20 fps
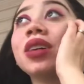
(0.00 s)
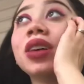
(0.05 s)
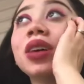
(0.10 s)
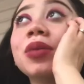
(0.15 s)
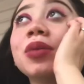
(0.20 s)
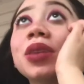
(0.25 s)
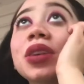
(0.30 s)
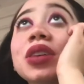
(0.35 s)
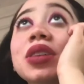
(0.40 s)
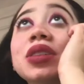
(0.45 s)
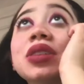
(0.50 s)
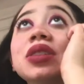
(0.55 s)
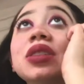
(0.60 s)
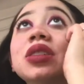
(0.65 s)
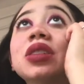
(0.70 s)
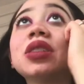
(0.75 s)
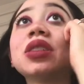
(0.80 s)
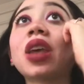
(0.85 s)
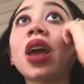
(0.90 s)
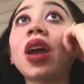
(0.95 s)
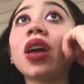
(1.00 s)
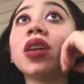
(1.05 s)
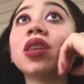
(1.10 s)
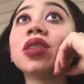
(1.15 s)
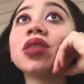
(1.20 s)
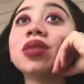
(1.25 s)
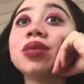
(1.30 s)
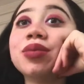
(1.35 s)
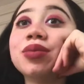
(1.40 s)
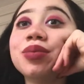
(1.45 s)
I'm like
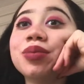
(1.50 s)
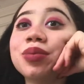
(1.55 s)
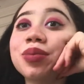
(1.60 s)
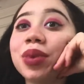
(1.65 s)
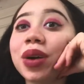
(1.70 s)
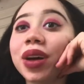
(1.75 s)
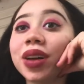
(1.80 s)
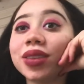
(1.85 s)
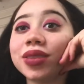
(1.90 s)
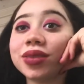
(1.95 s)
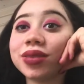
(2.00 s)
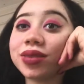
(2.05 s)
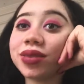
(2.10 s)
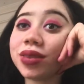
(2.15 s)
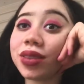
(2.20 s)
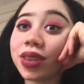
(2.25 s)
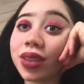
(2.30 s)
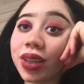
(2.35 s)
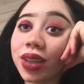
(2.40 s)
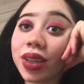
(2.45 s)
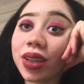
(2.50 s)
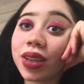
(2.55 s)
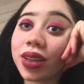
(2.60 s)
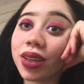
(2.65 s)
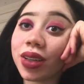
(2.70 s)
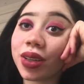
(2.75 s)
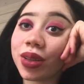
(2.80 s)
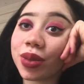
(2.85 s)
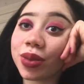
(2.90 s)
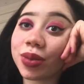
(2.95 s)
scared, but
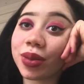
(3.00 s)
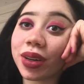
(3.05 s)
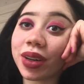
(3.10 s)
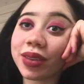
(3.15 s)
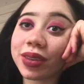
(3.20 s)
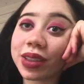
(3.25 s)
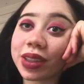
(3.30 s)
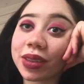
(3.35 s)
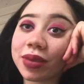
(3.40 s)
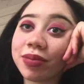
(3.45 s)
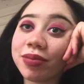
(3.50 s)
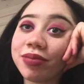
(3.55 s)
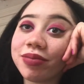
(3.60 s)
you know, whatever.